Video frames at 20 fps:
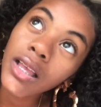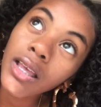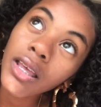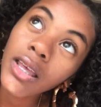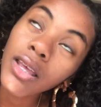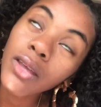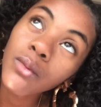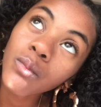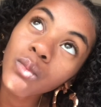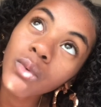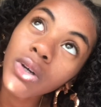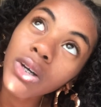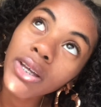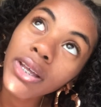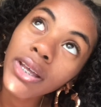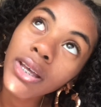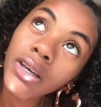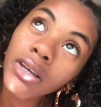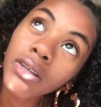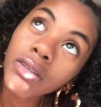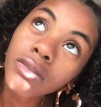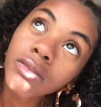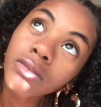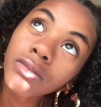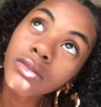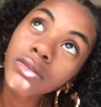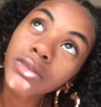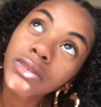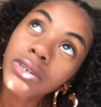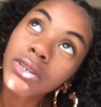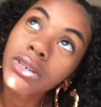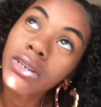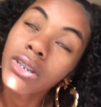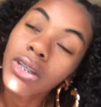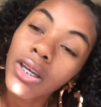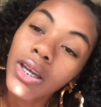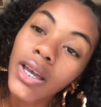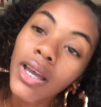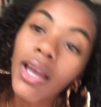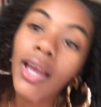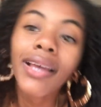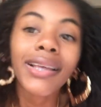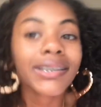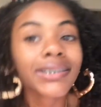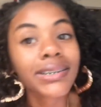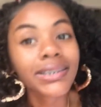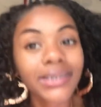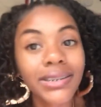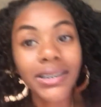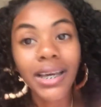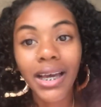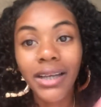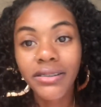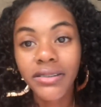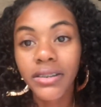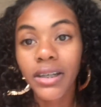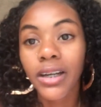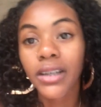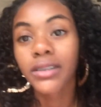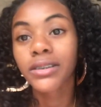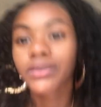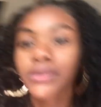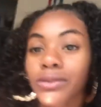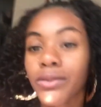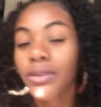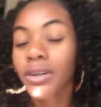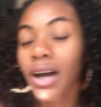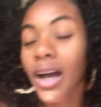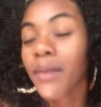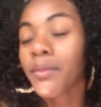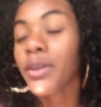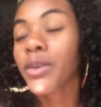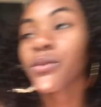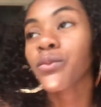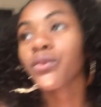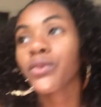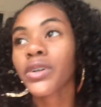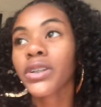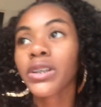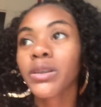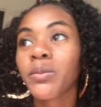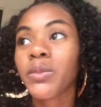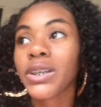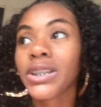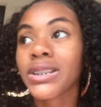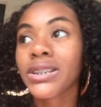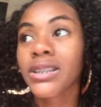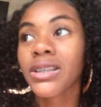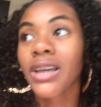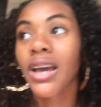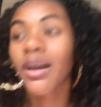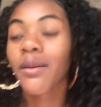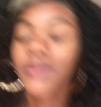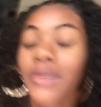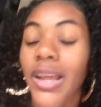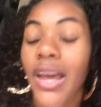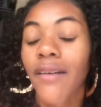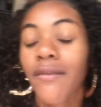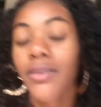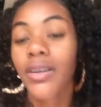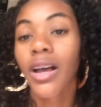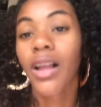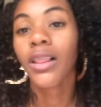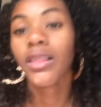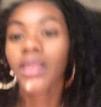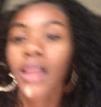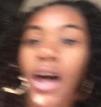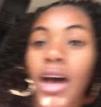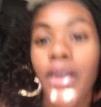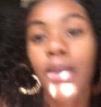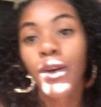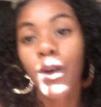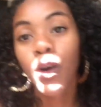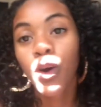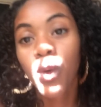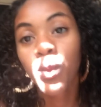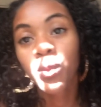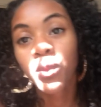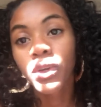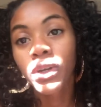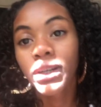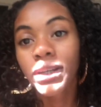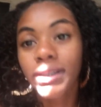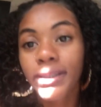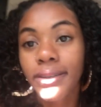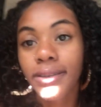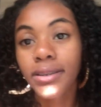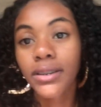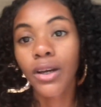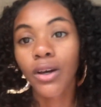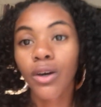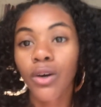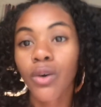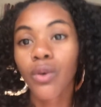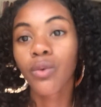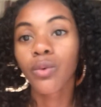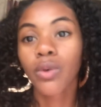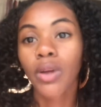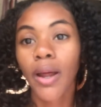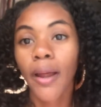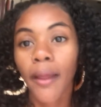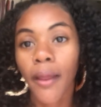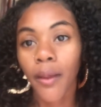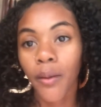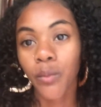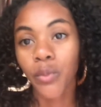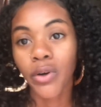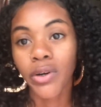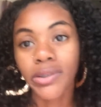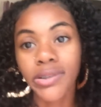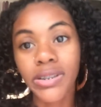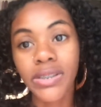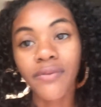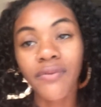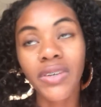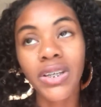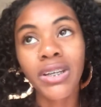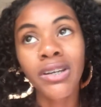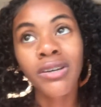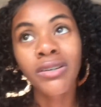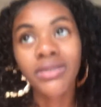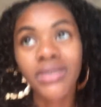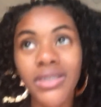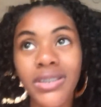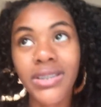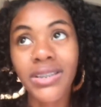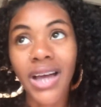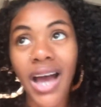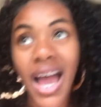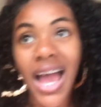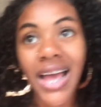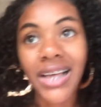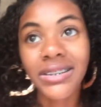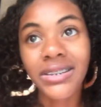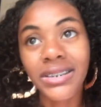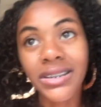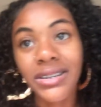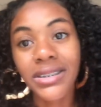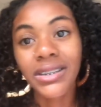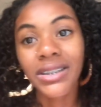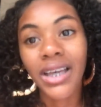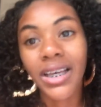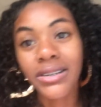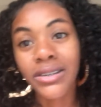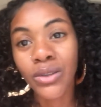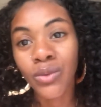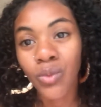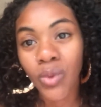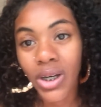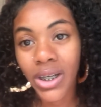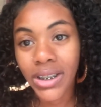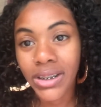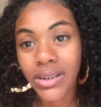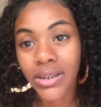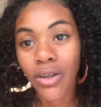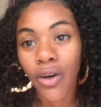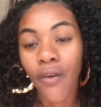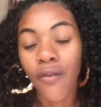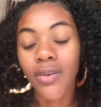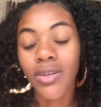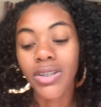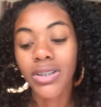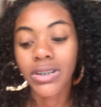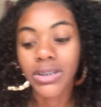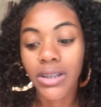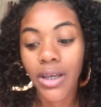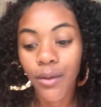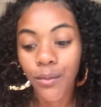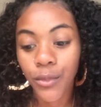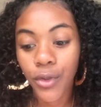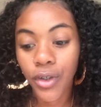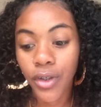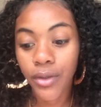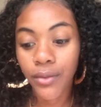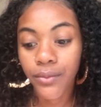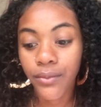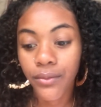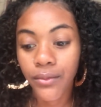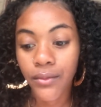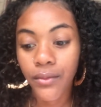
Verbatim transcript: and what else since I started school I've been really busy I've been having a lot of homework so posting videos is not as easy as it was over the summer